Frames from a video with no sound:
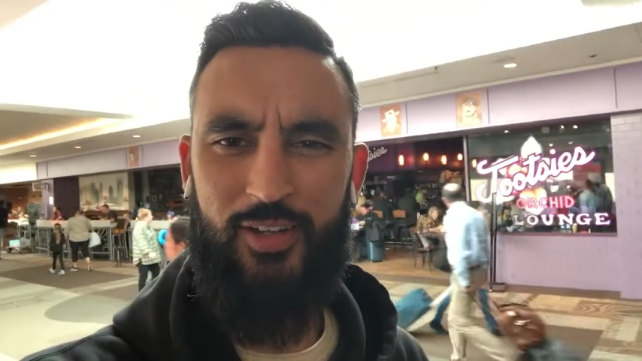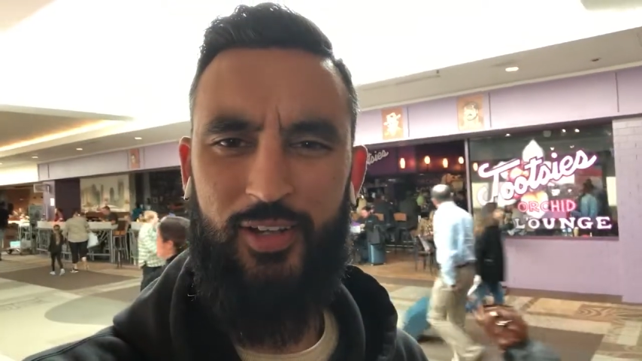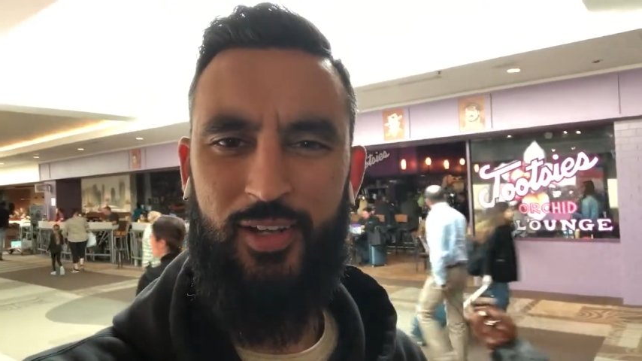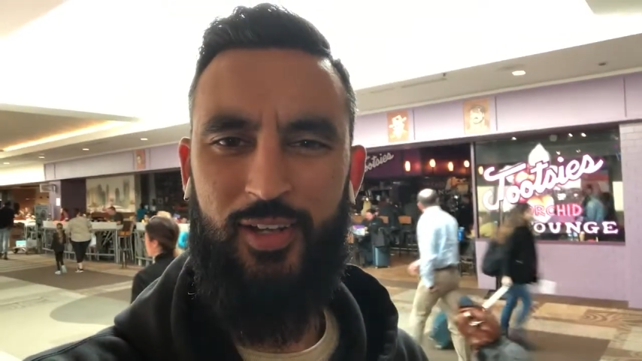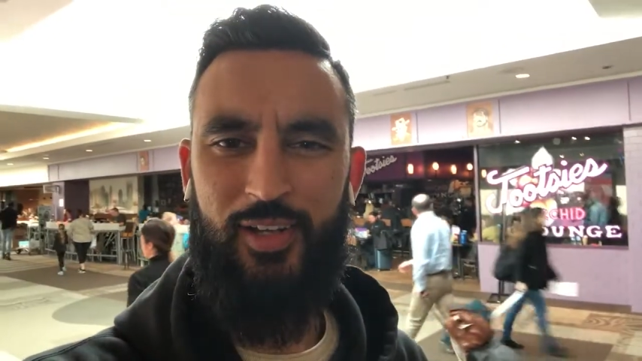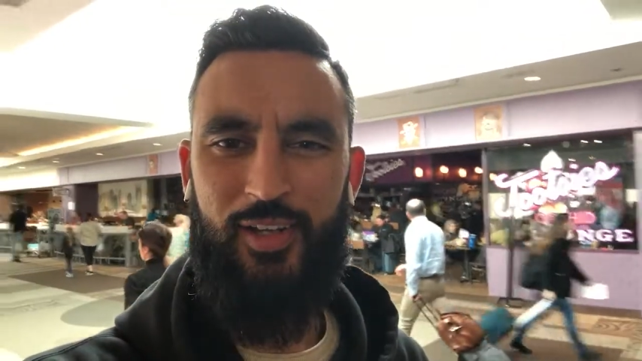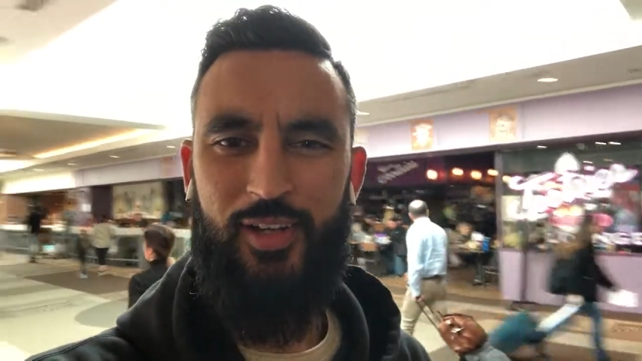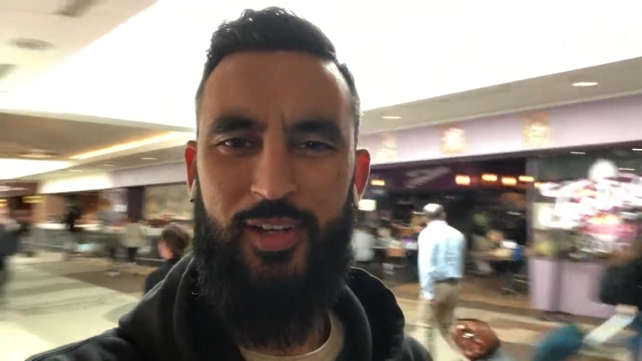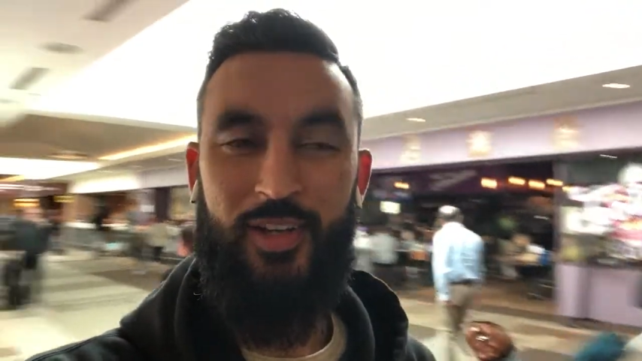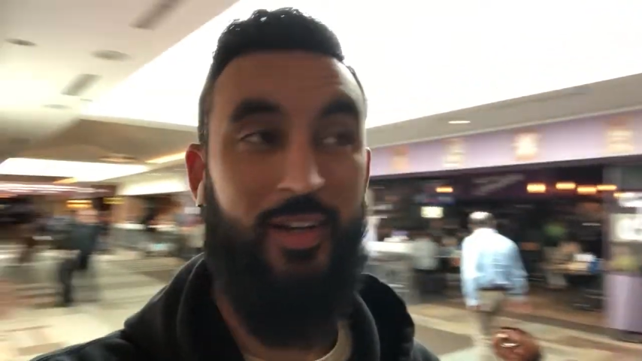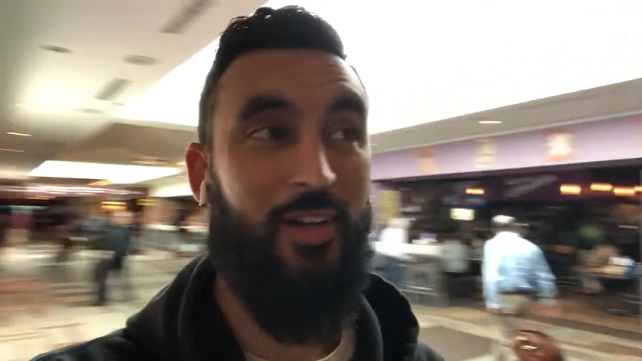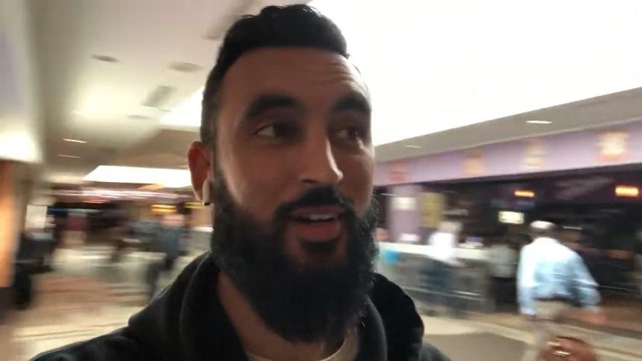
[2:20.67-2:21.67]

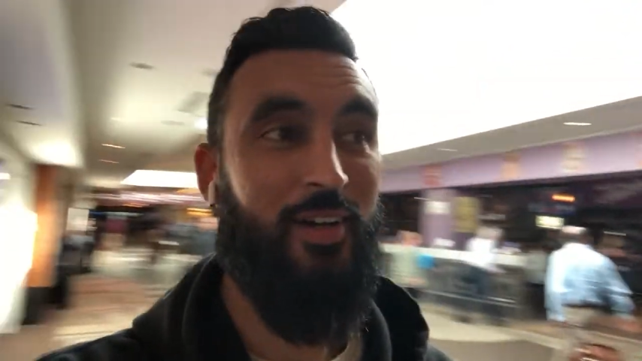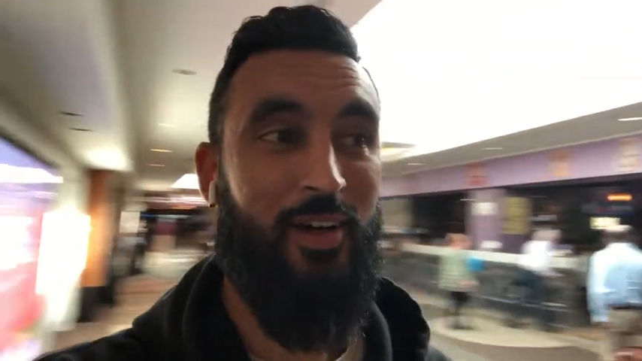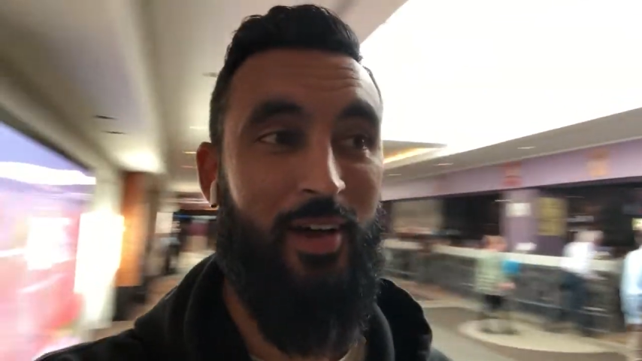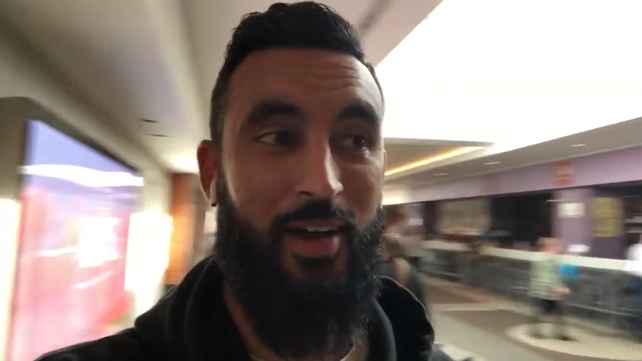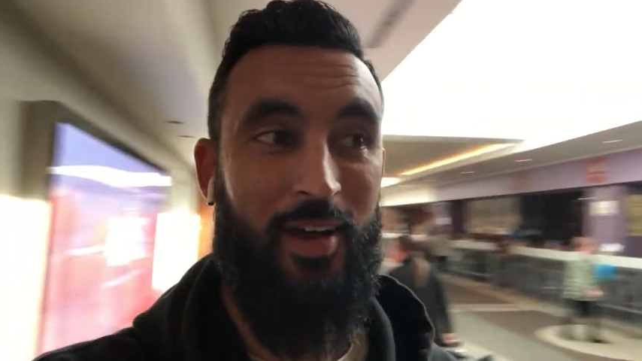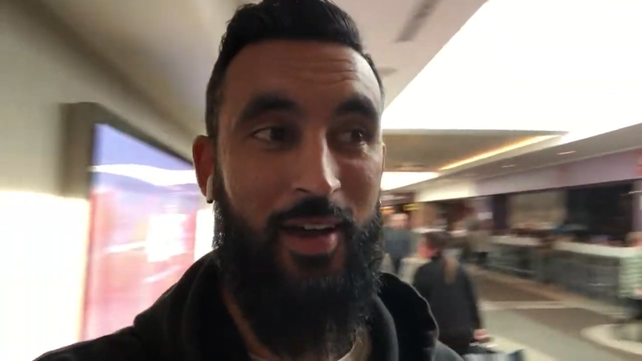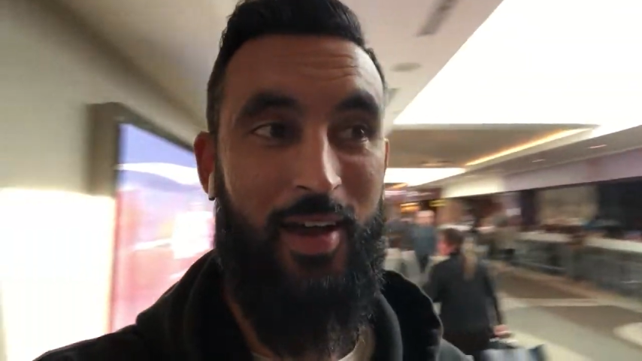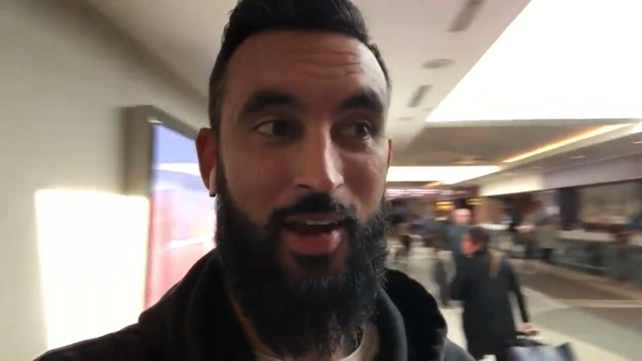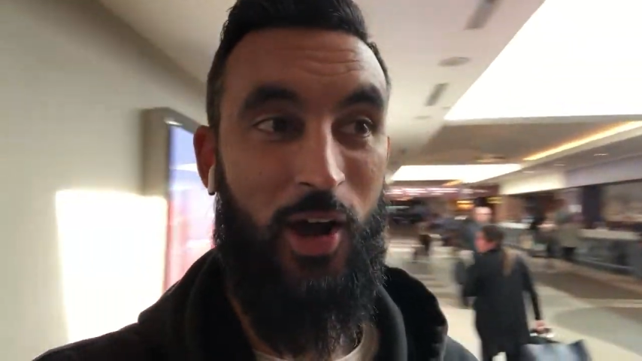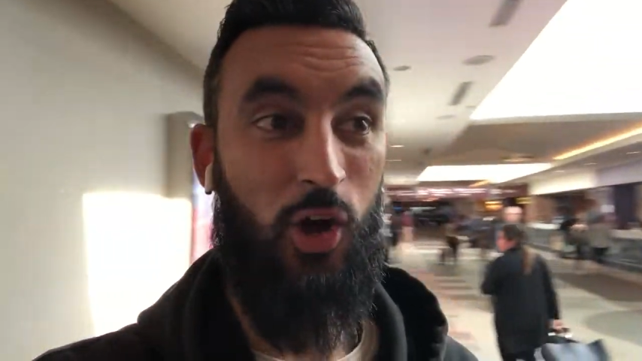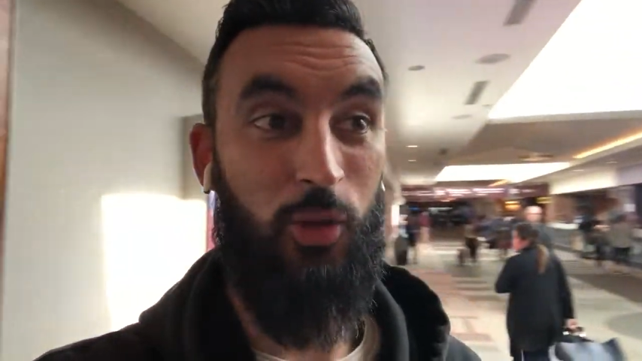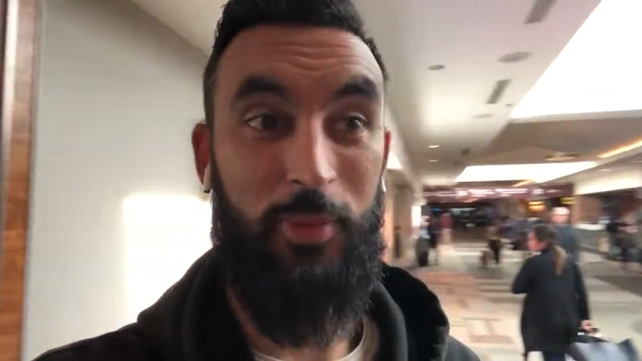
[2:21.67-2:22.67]

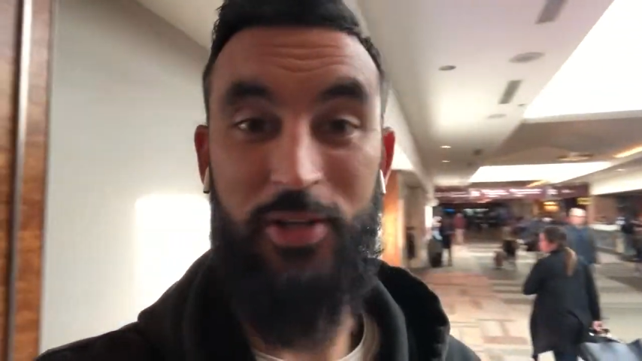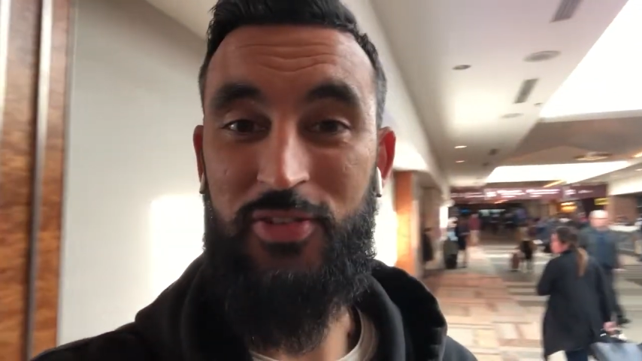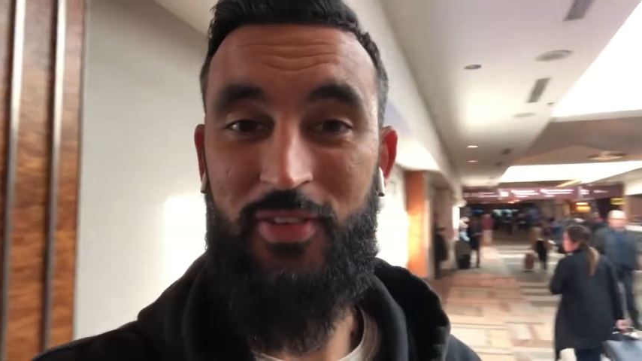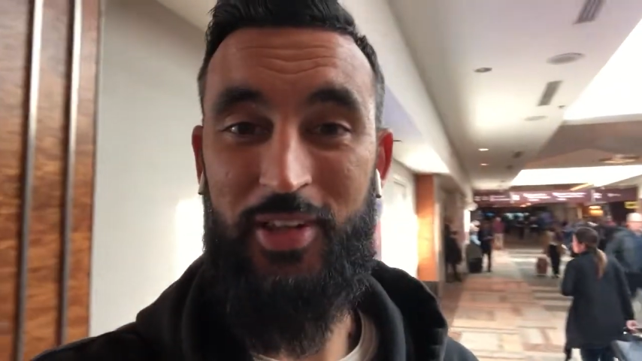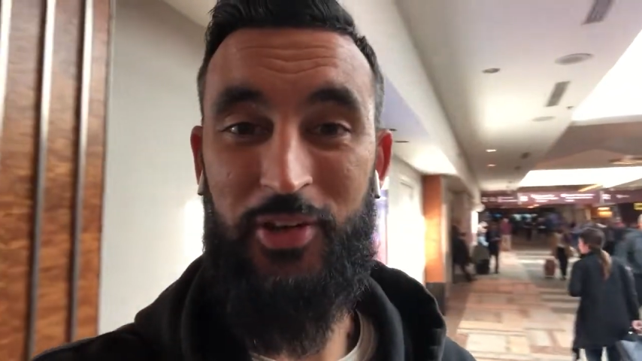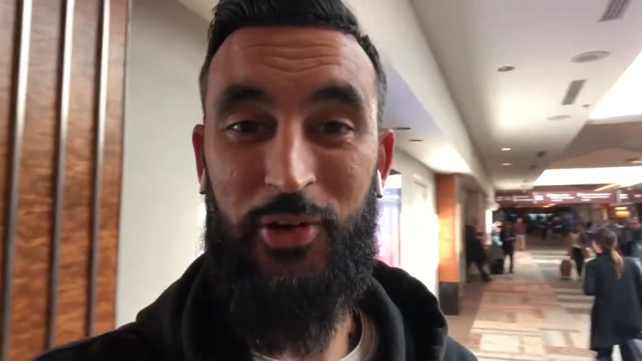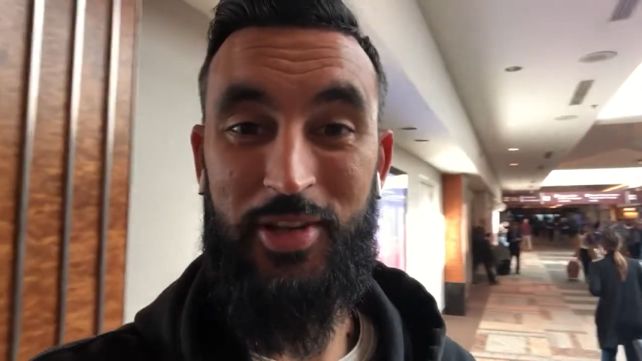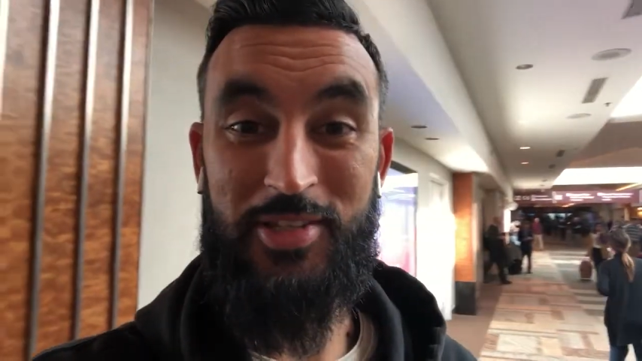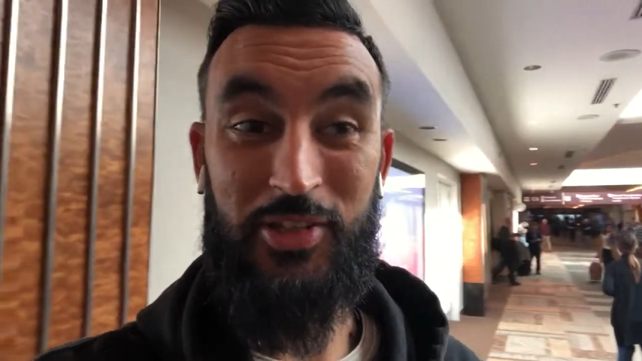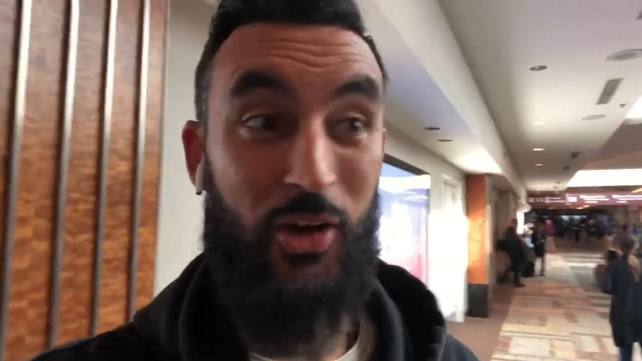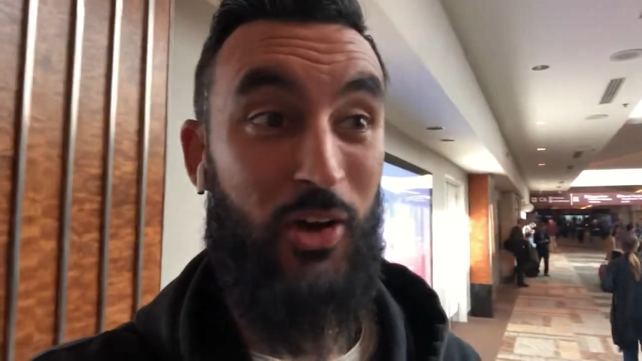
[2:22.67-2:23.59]
and a whole bunch of other noise.